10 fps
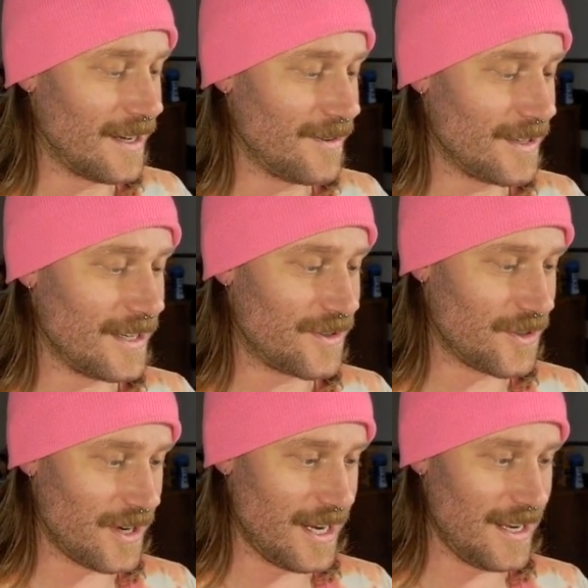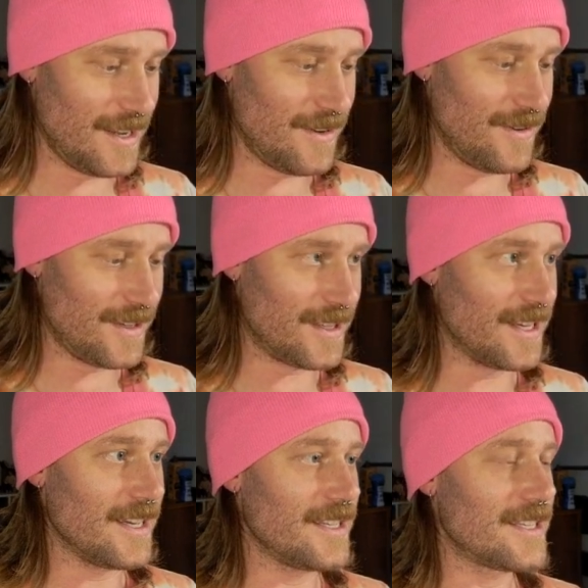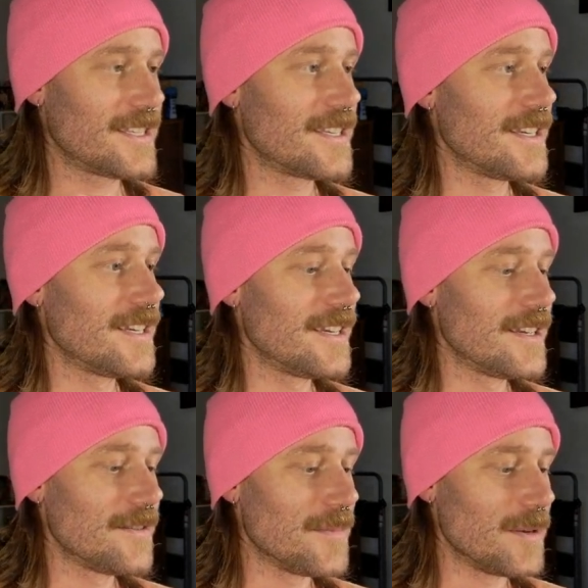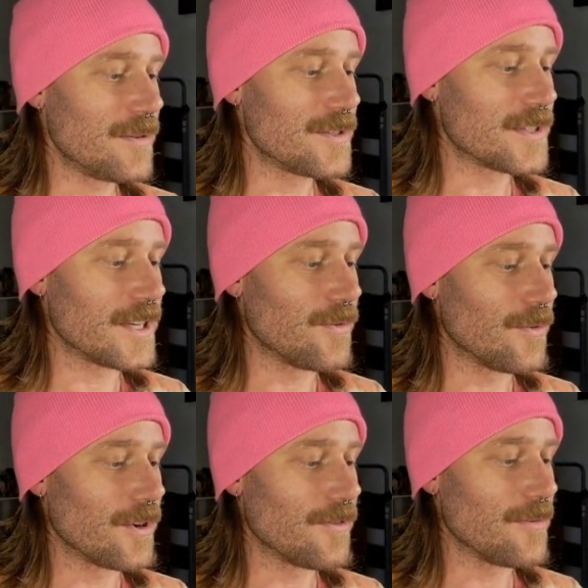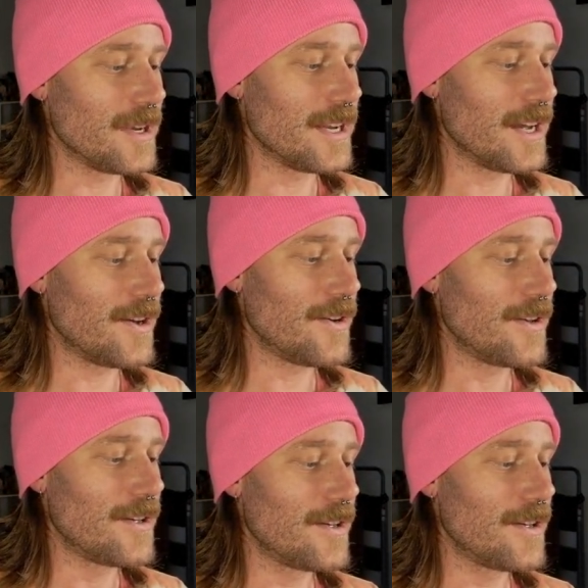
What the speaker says: I was like trying to use this. Maybe it'll just like work for me now.